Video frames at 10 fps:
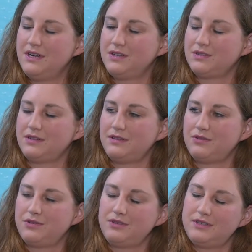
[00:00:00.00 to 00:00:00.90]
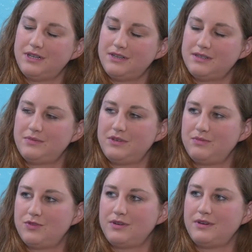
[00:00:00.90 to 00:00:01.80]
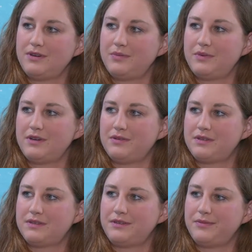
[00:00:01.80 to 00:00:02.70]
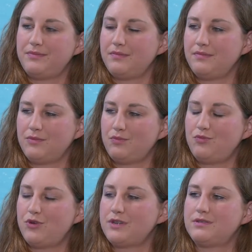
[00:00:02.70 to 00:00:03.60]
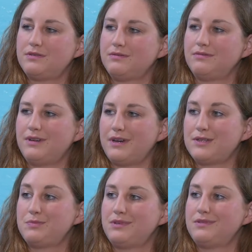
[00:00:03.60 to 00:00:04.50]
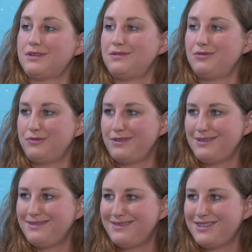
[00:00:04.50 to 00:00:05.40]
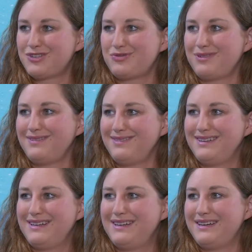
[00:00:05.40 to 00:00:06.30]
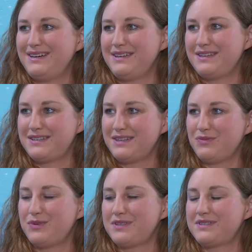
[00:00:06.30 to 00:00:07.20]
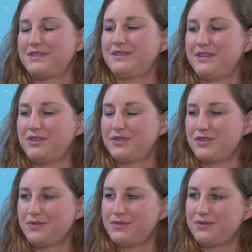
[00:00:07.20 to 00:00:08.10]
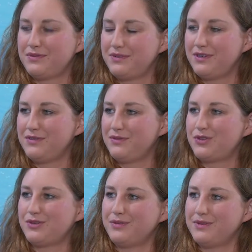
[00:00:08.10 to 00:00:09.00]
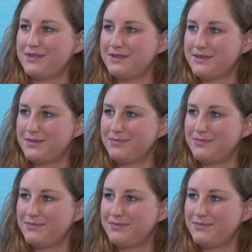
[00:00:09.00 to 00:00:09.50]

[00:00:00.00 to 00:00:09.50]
So could you tell us a bit more about what has been done already in Jordan? And what is still there to do in the future on TSM